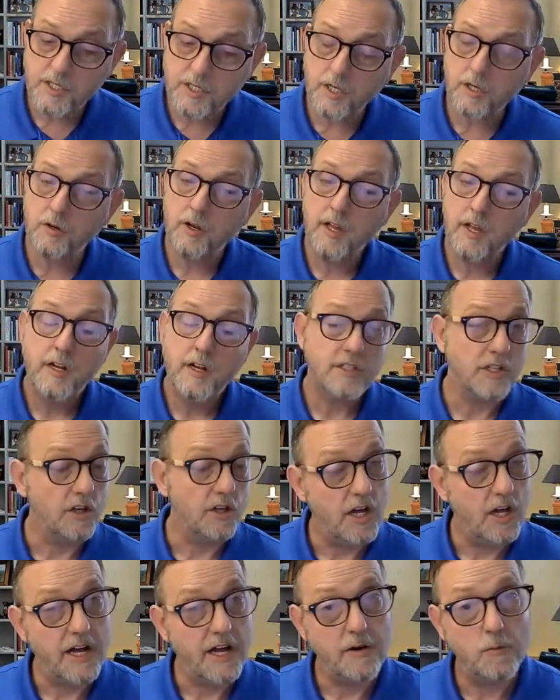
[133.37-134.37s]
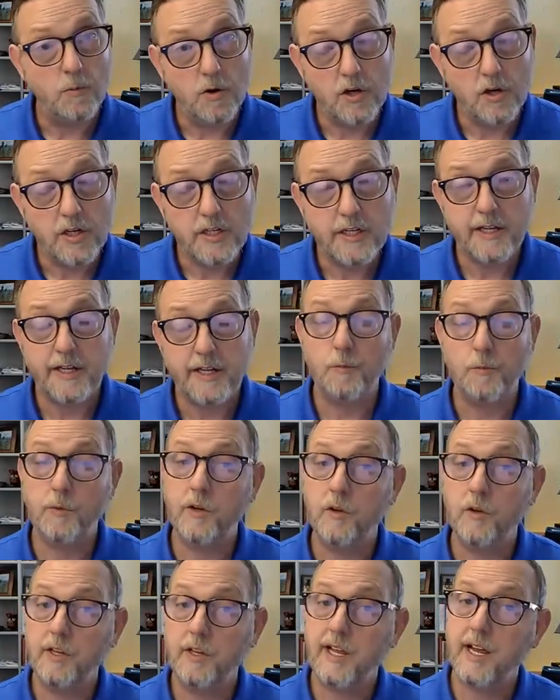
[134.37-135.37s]
So there's a lot of work, and
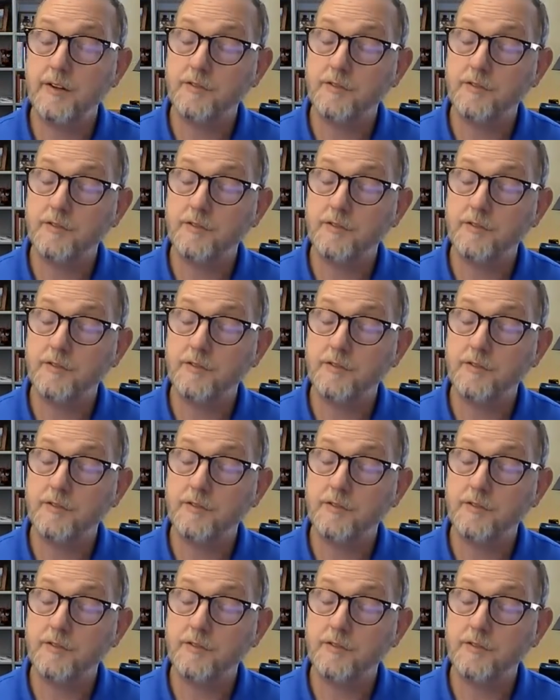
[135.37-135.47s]
we only